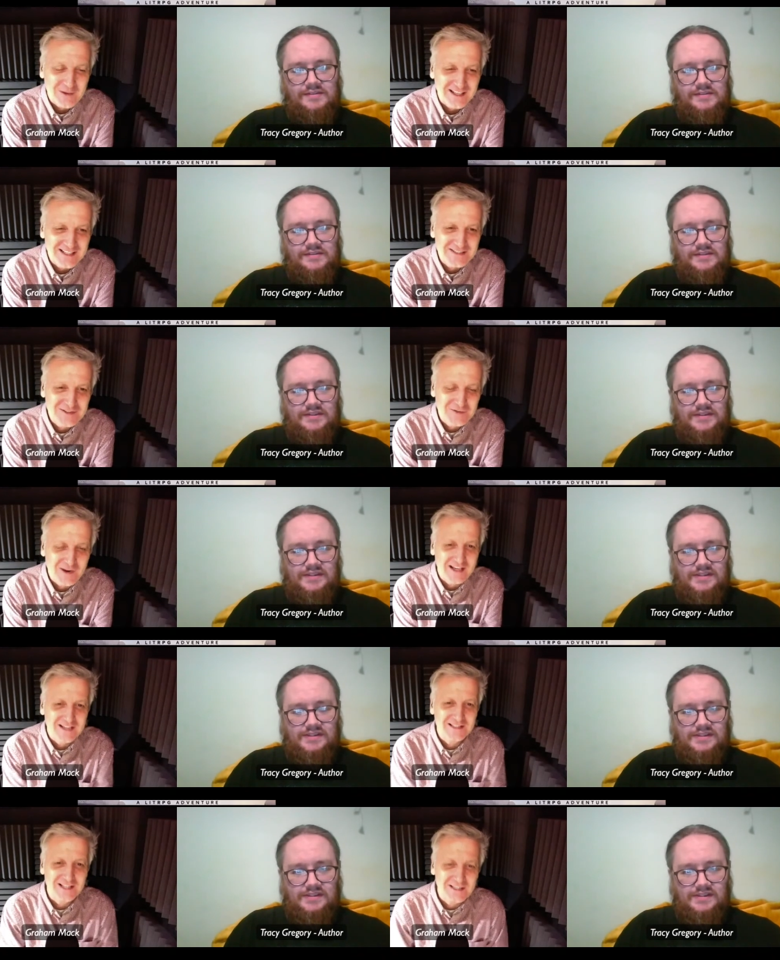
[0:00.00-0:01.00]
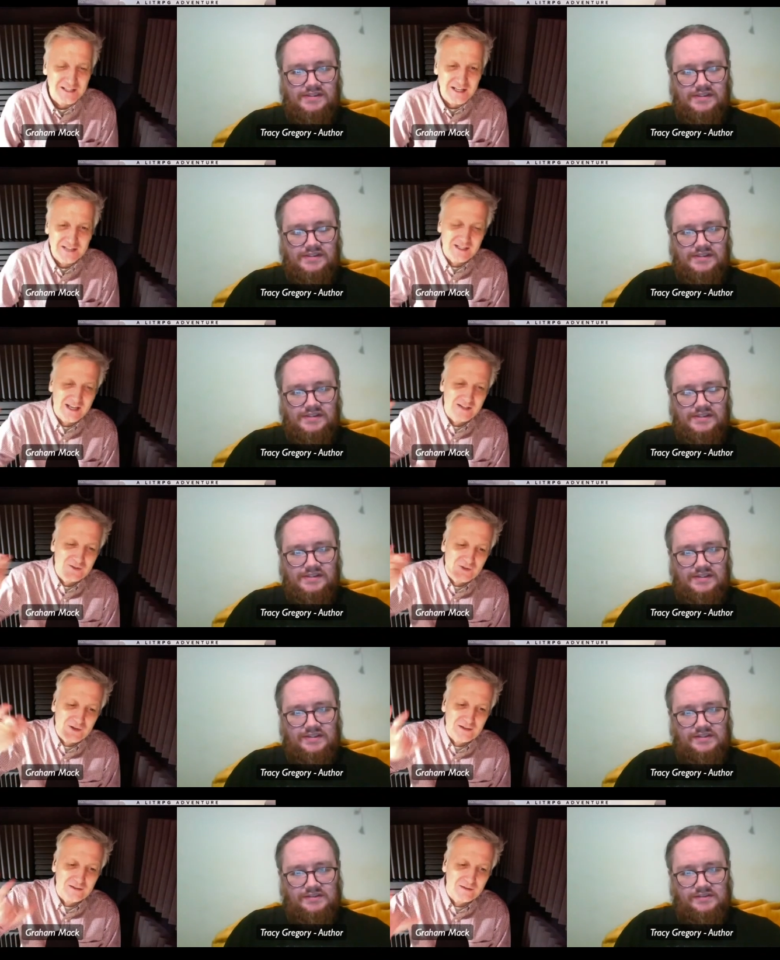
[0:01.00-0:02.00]
Speaker 1: it is great because that's an, that's an
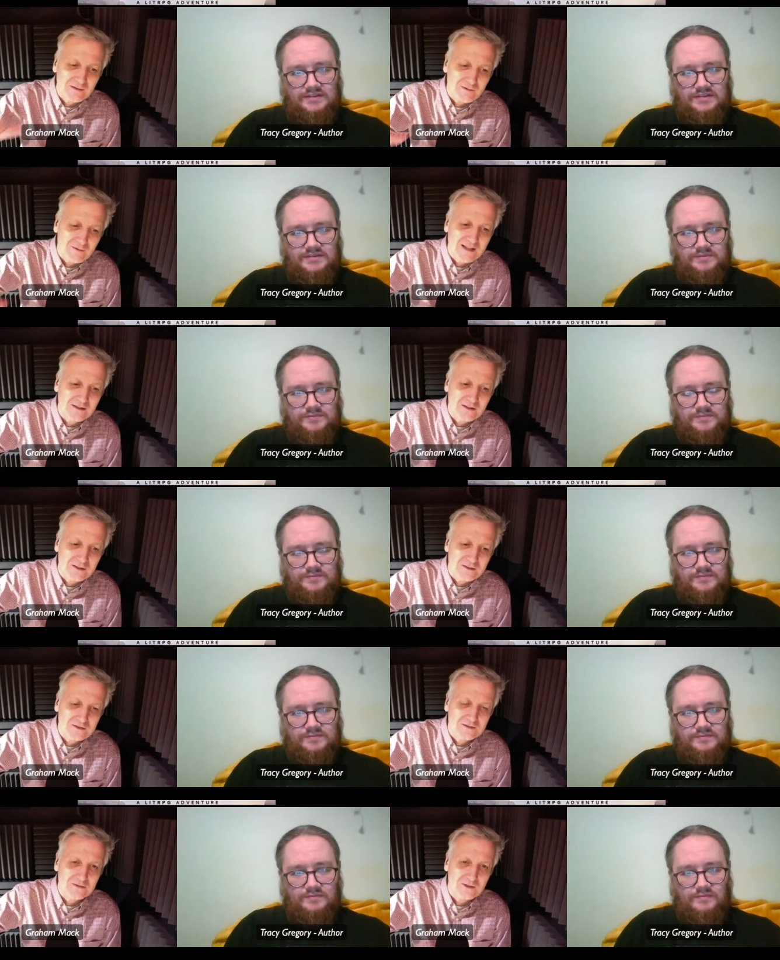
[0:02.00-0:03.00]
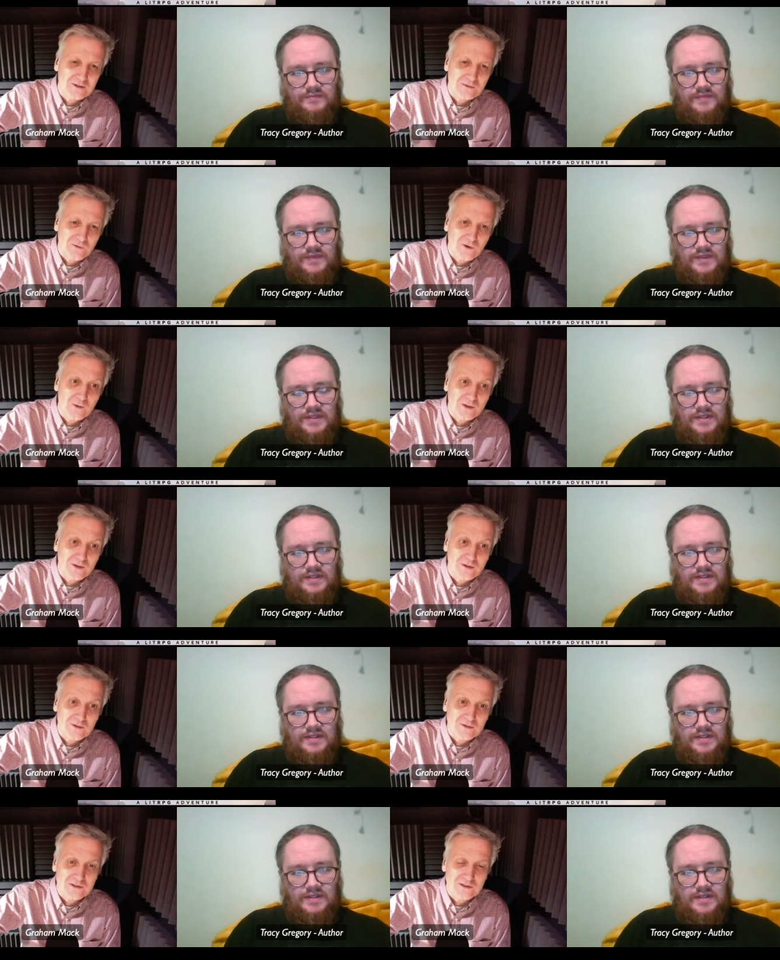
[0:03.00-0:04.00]
extra little thread that's that's following
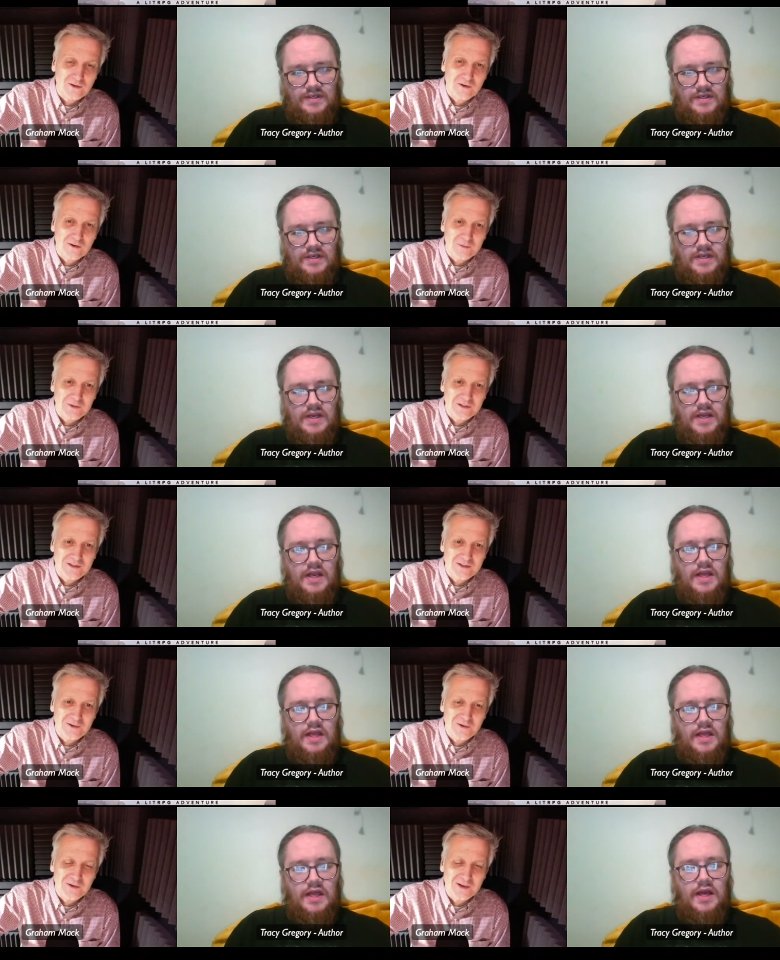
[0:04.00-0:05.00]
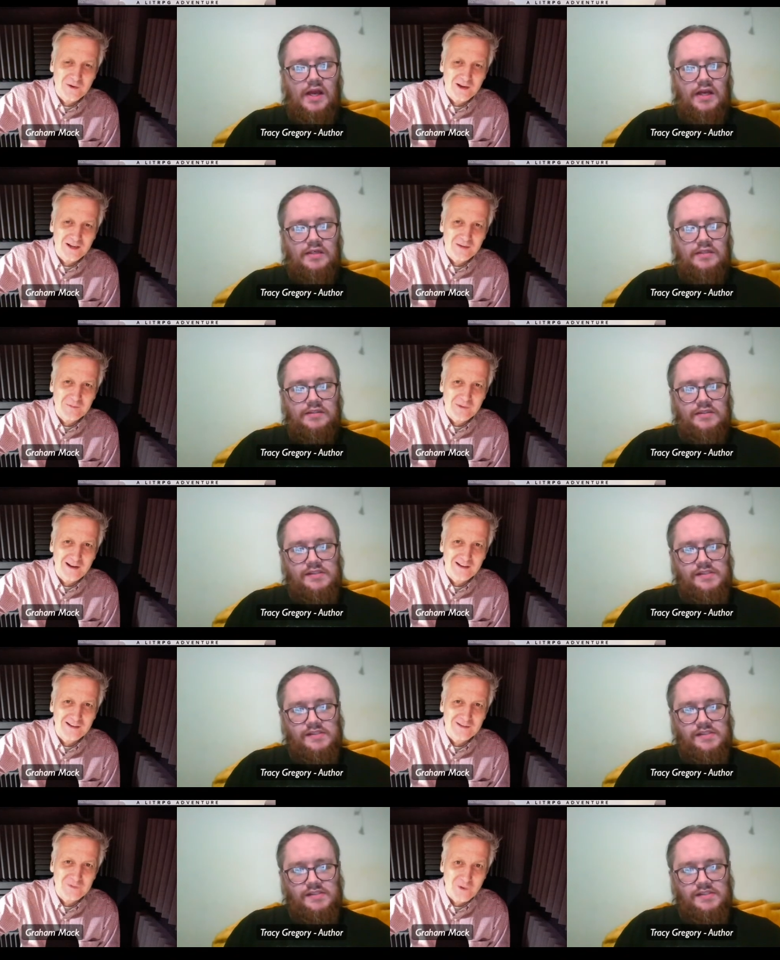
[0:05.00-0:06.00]
through the story, but the story quite
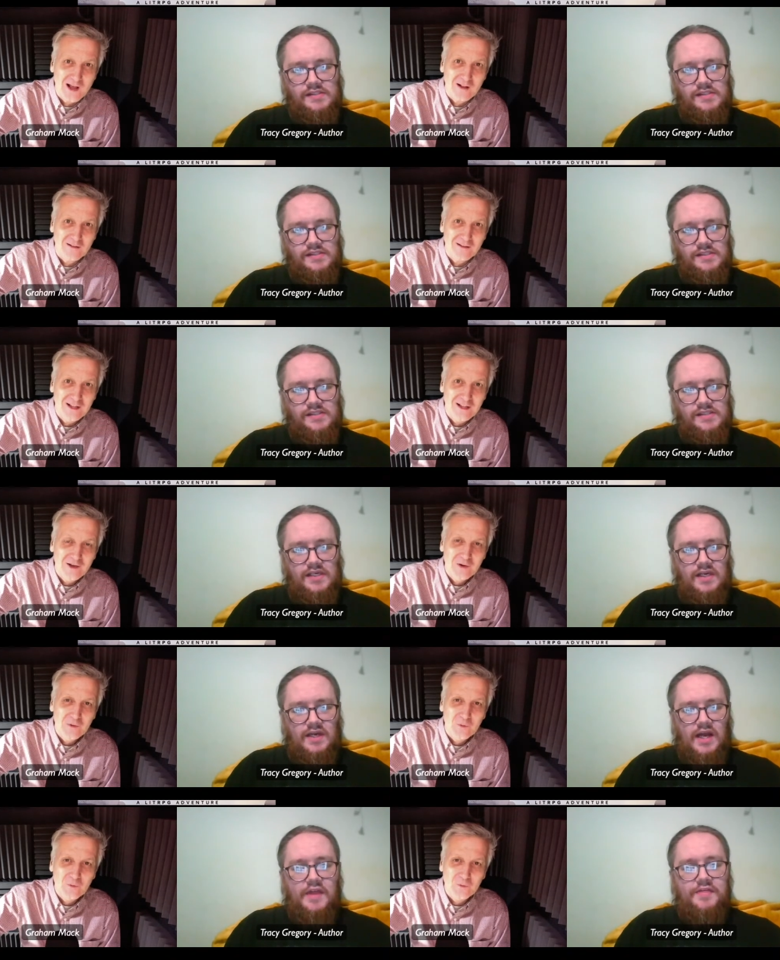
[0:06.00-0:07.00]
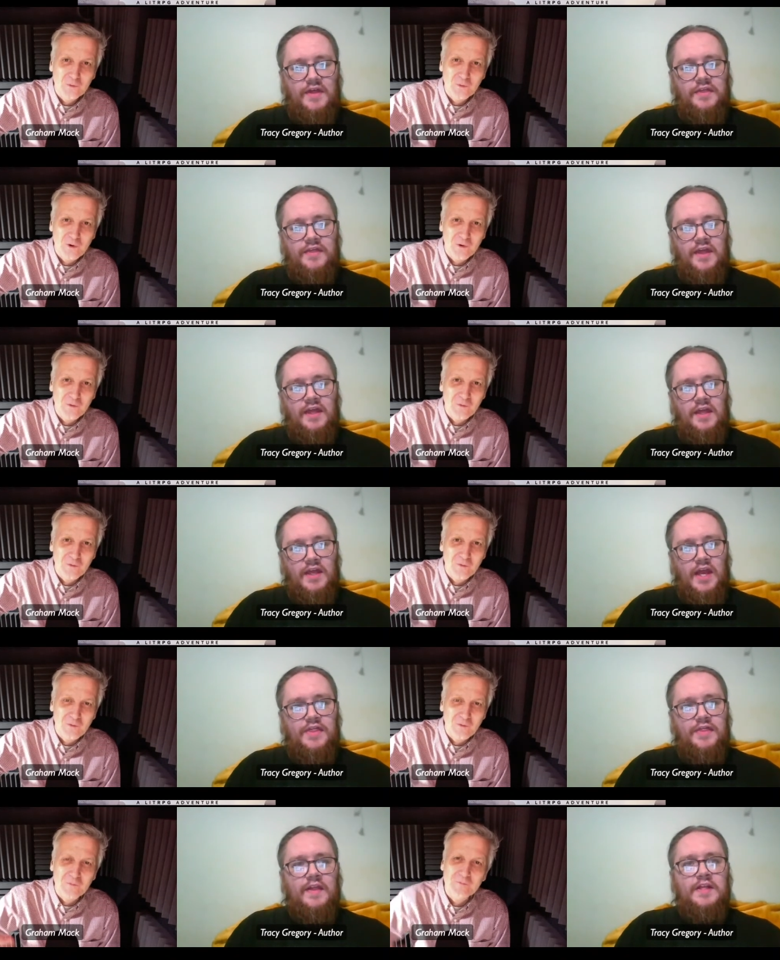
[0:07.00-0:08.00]
compelling as
Speaker 2: well. I, th- I think
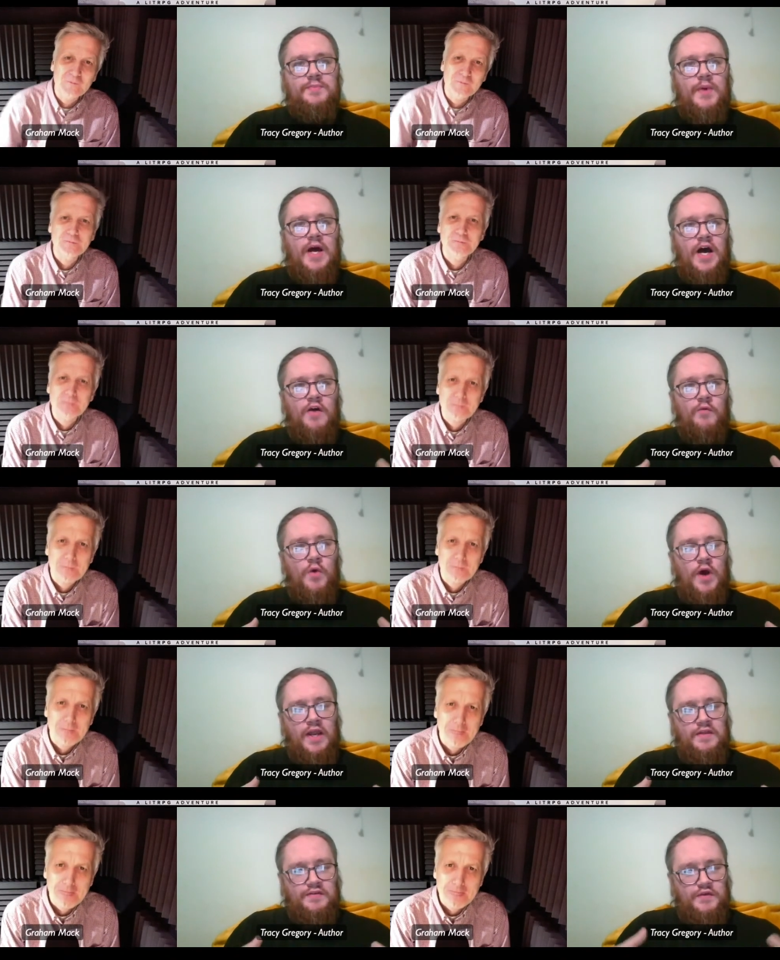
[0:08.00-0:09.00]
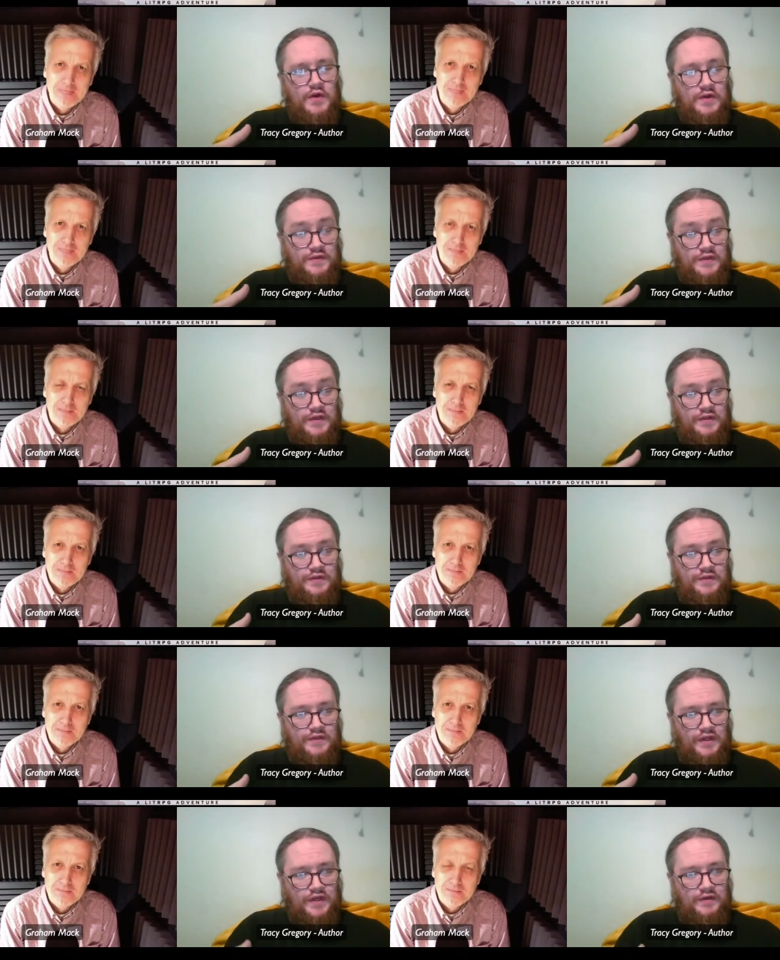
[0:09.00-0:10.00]
I think that's part of why, as you notice, the
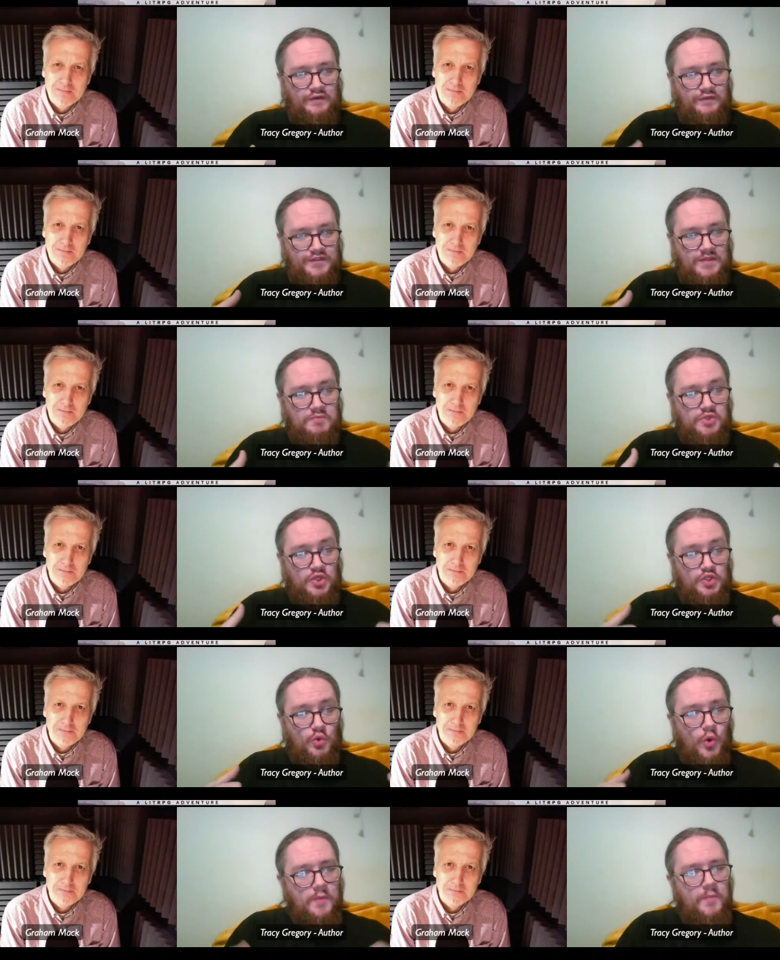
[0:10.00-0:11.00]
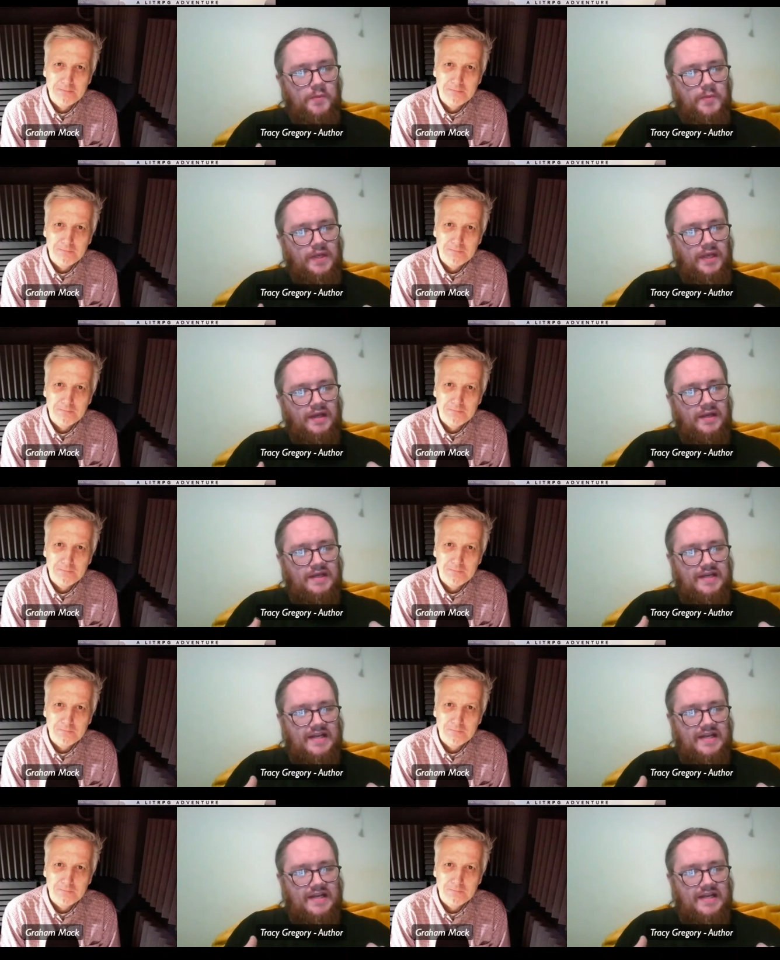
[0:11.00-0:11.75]
the kind of subgenre is quite popular